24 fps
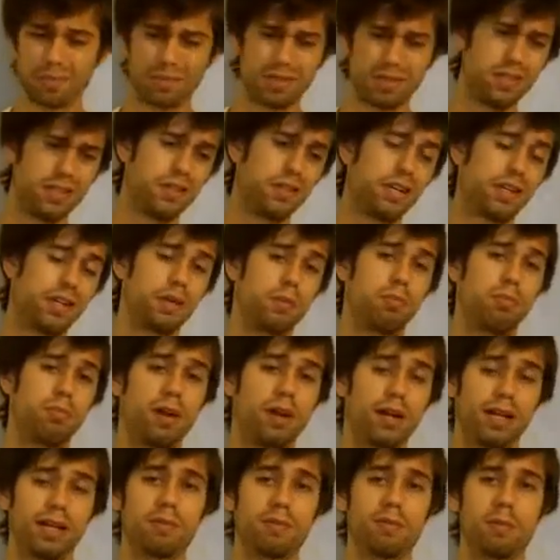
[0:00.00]
but then you kind of
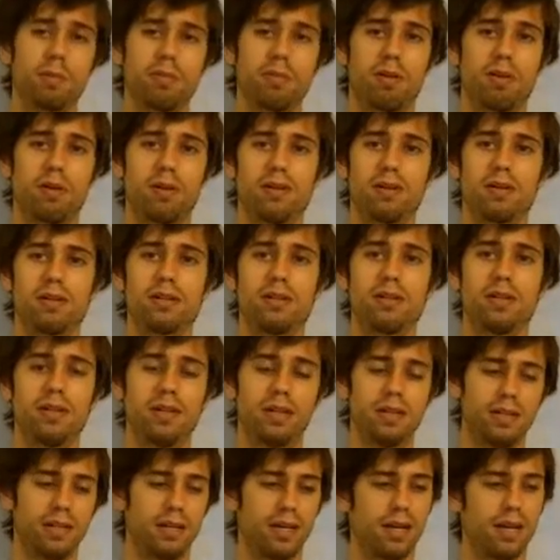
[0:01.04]
break them apart
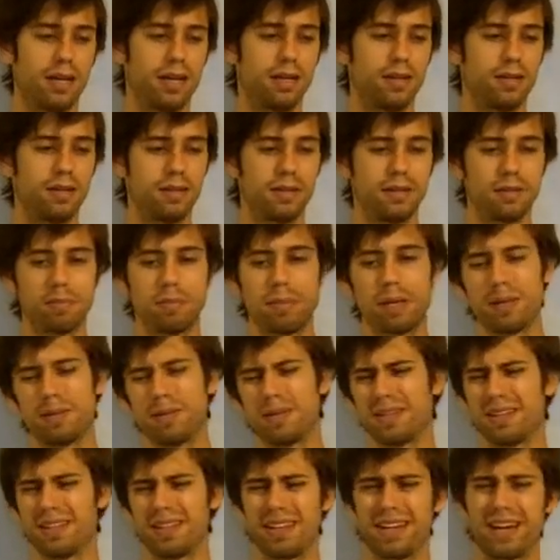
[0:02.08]
and
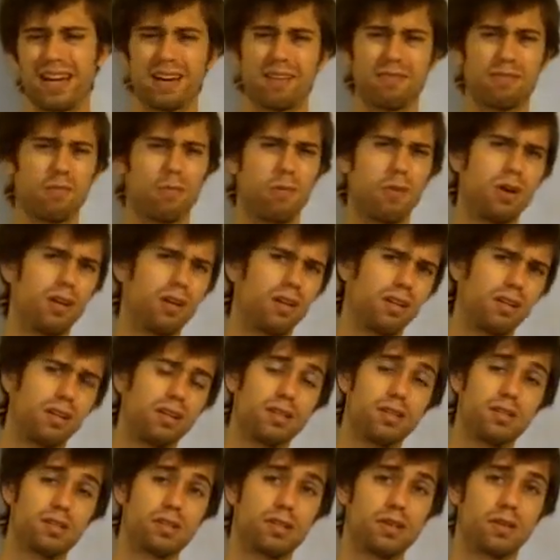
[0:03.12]
maybe they have one
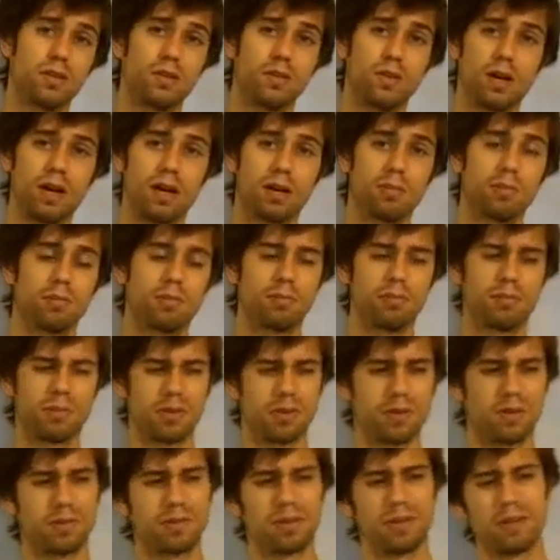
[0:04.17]
good solo album
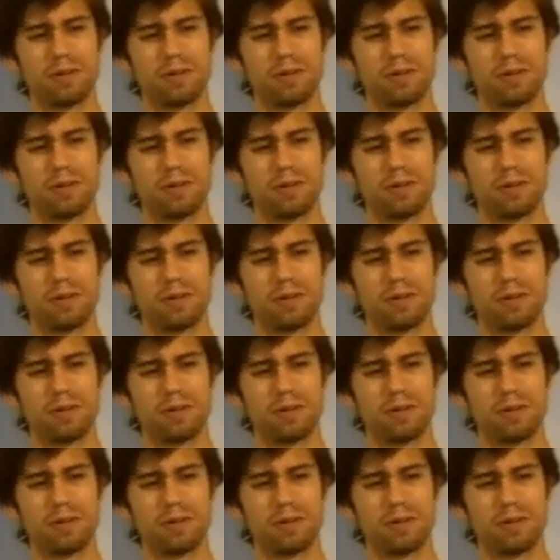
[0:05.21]
or,